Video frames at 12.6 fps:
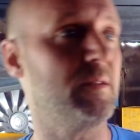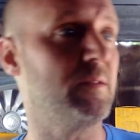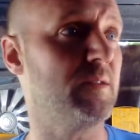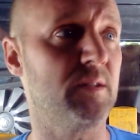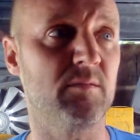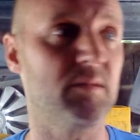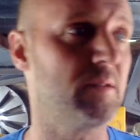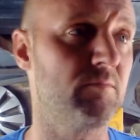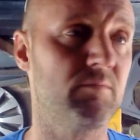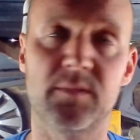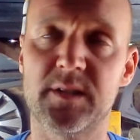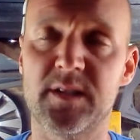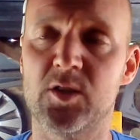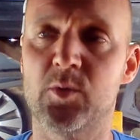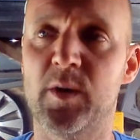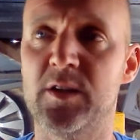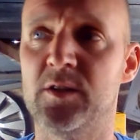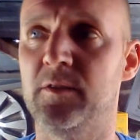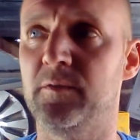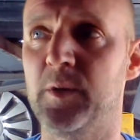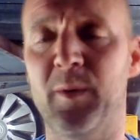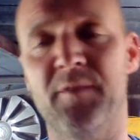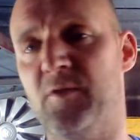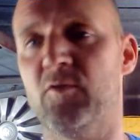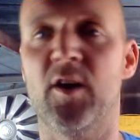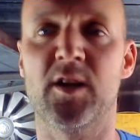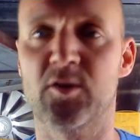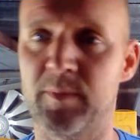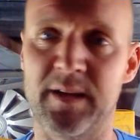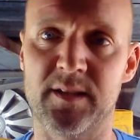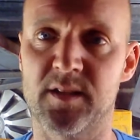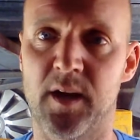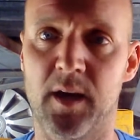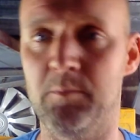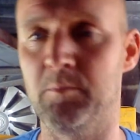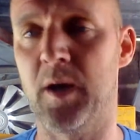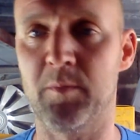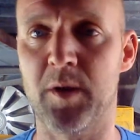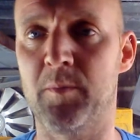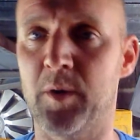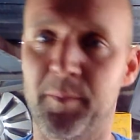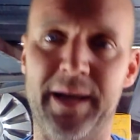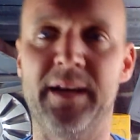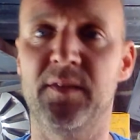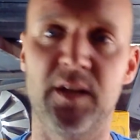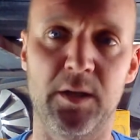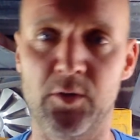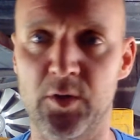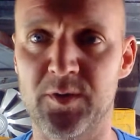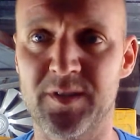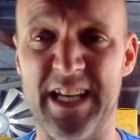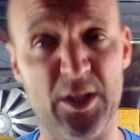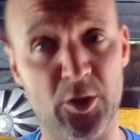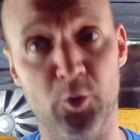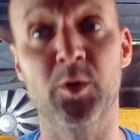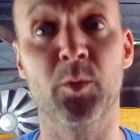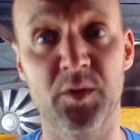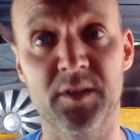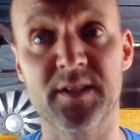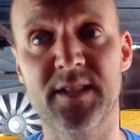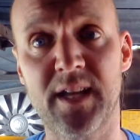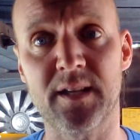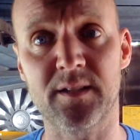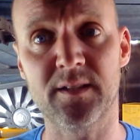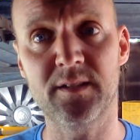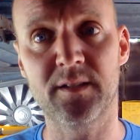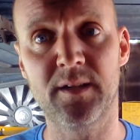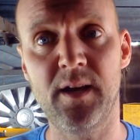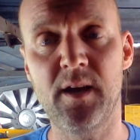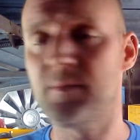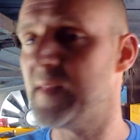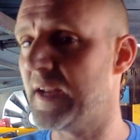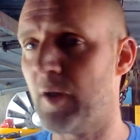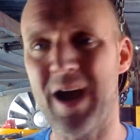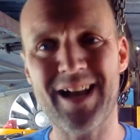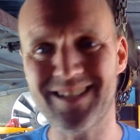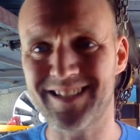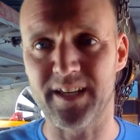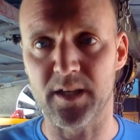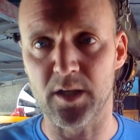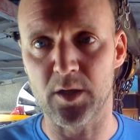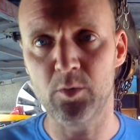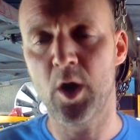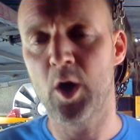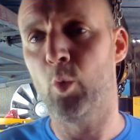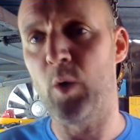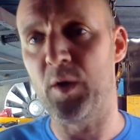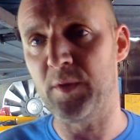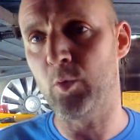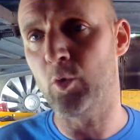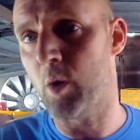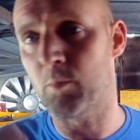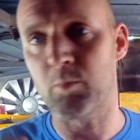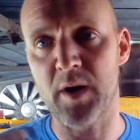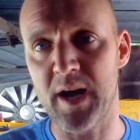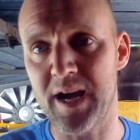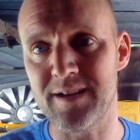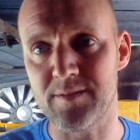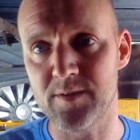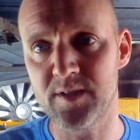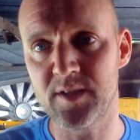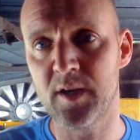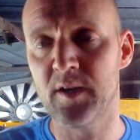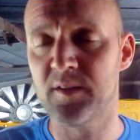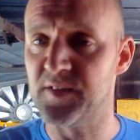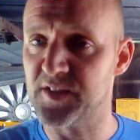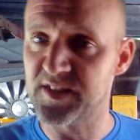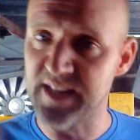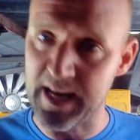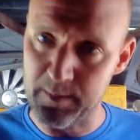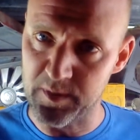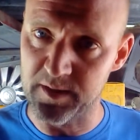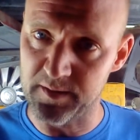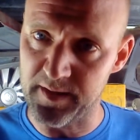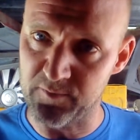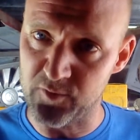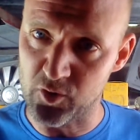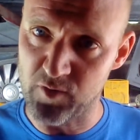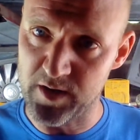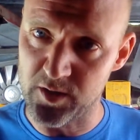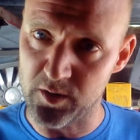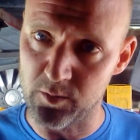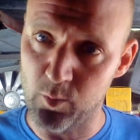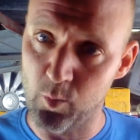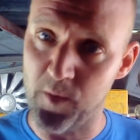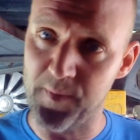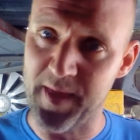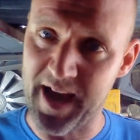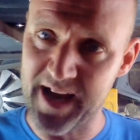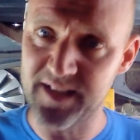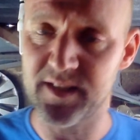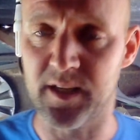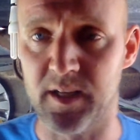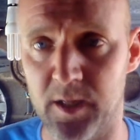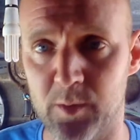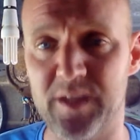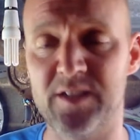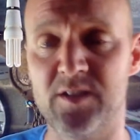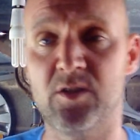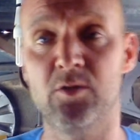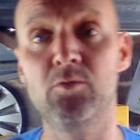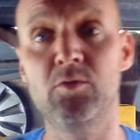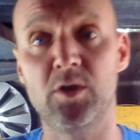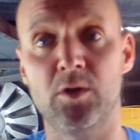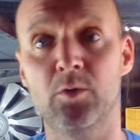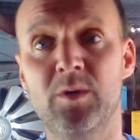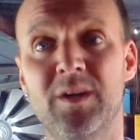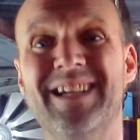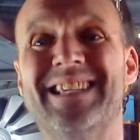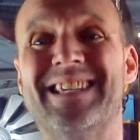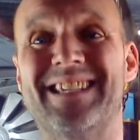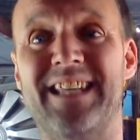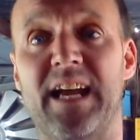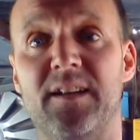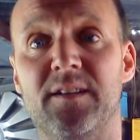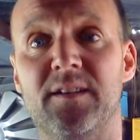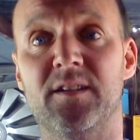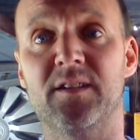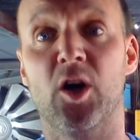the situation of you have the right to remain silent, blah, blah, blah, about anything you do, say, do you understand? They're not asking you whether you comprehend the statement that they've just read you. What they're asking you is, do you stand